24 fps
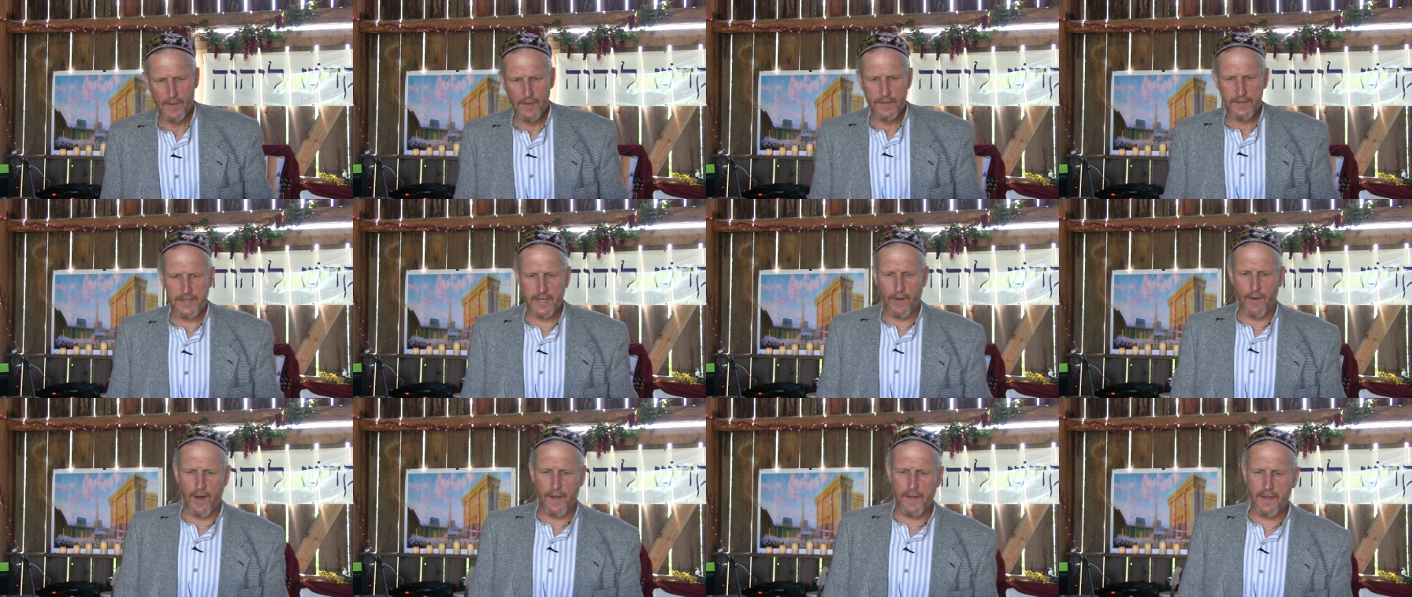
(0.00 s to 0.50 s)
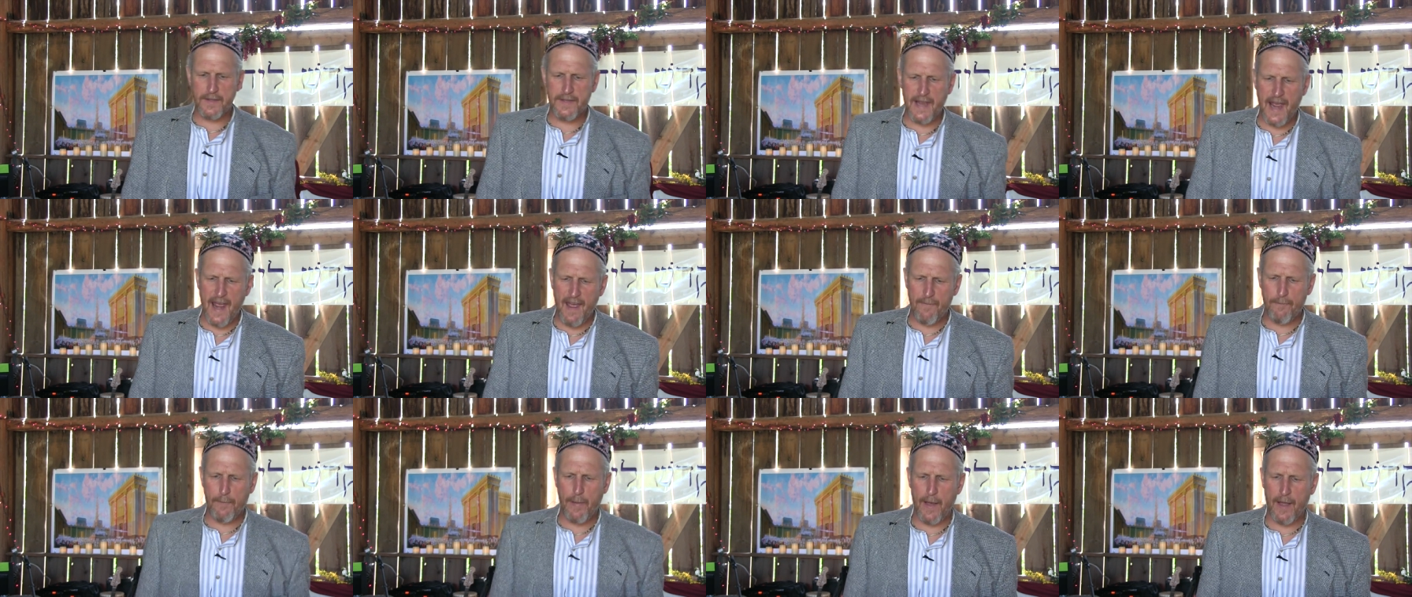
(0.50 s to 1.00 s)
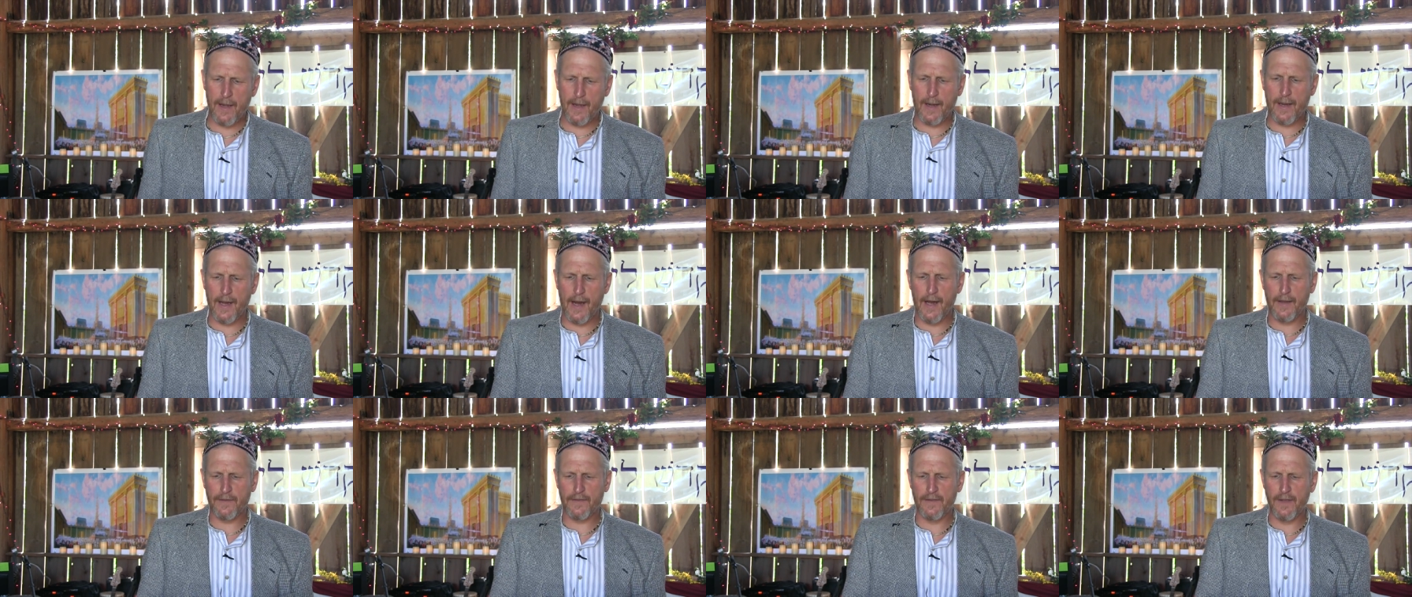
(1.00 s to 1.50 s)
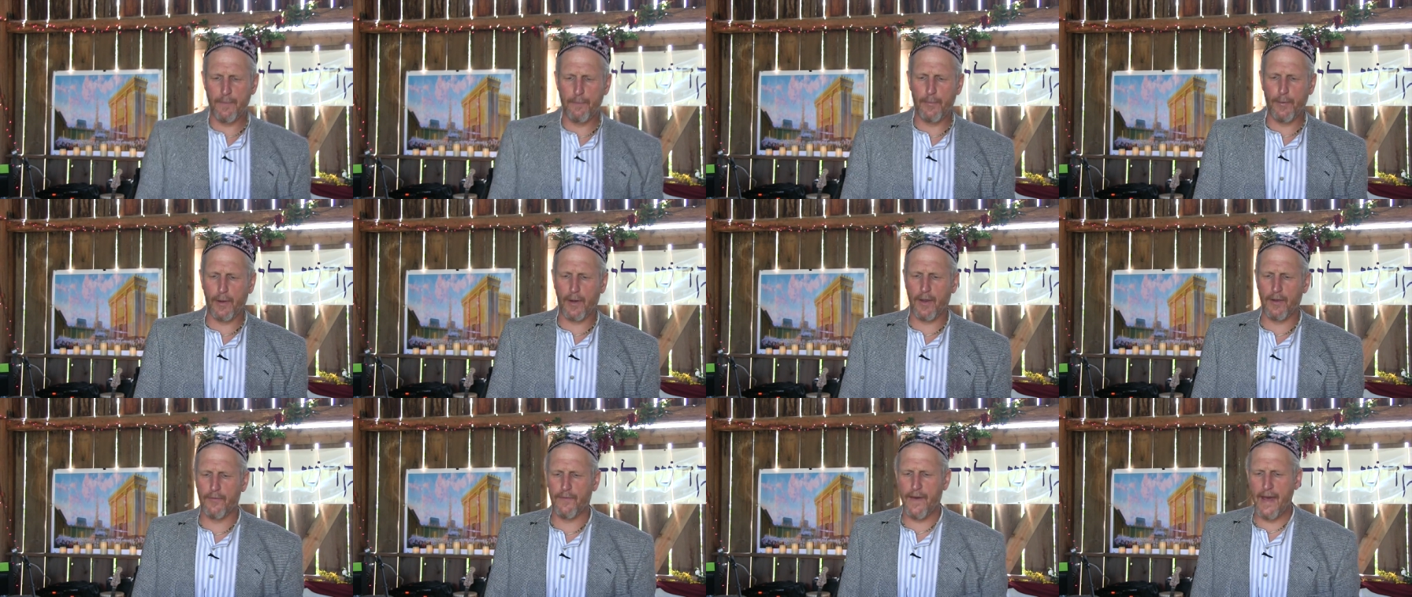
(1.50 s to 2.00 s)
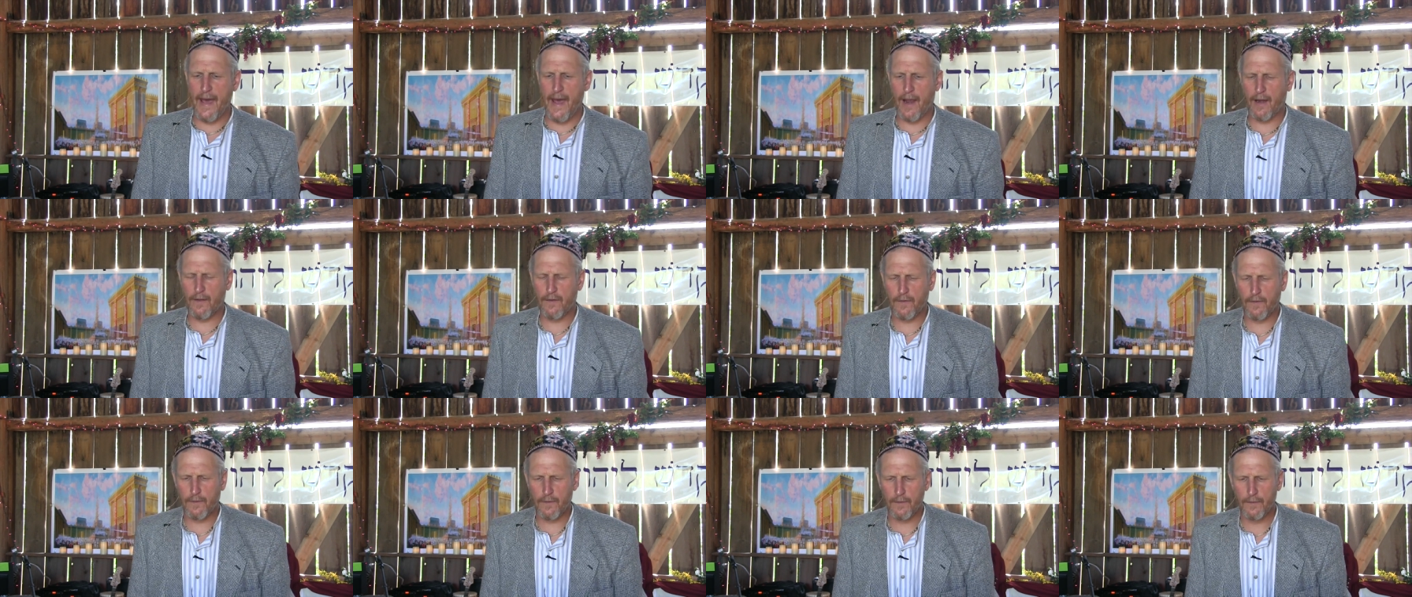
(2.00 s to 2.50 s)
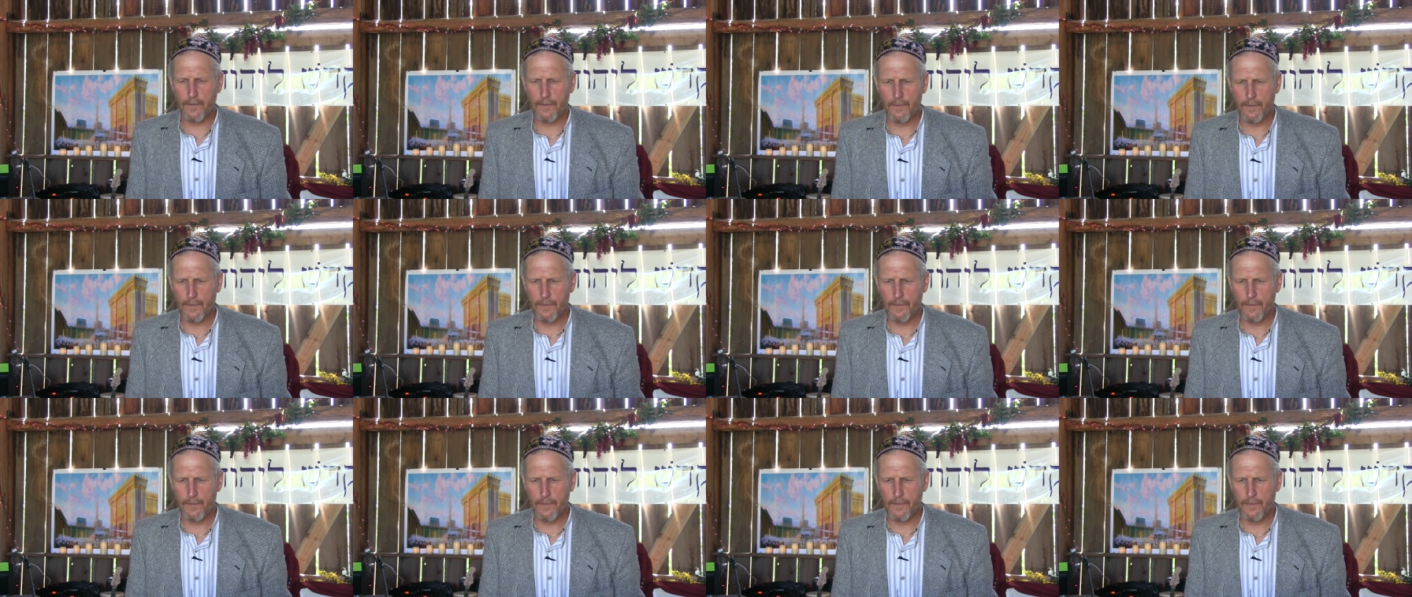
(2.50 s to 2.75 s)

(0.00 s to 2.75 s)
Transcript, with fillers: So on the day of Pentecost in the book of Acts,